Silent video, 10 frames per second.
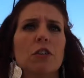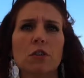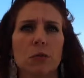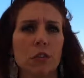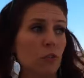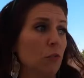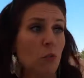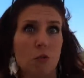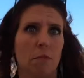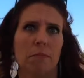is you want to do,
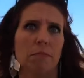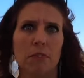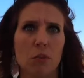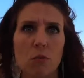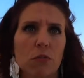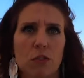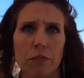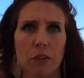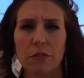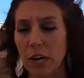or don't
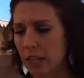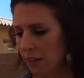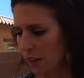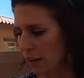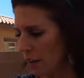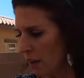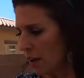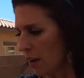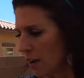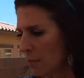serve it over anything.
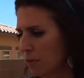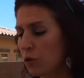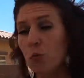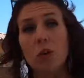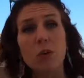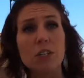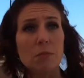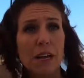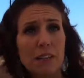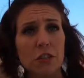You will want
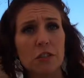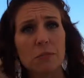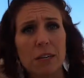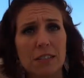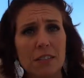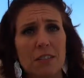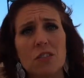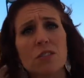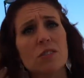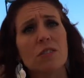to balance your spices.
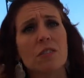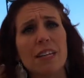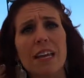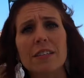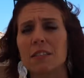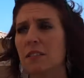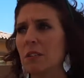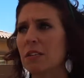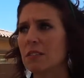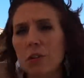Just taste it,
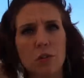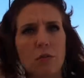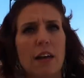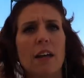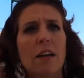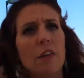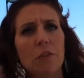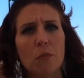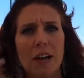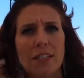because you can do that.
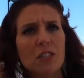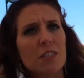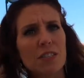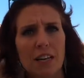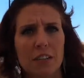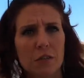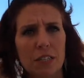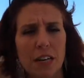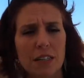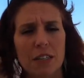Otherwise, just take a little
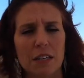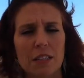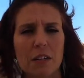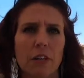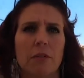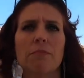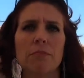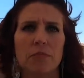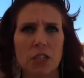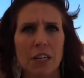taste test of it.
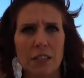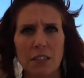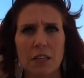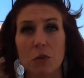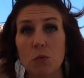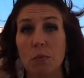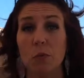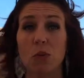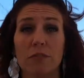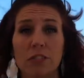Check to see if you
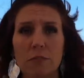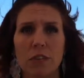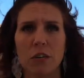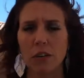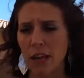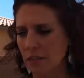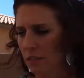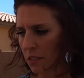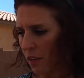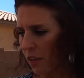want more of something or less.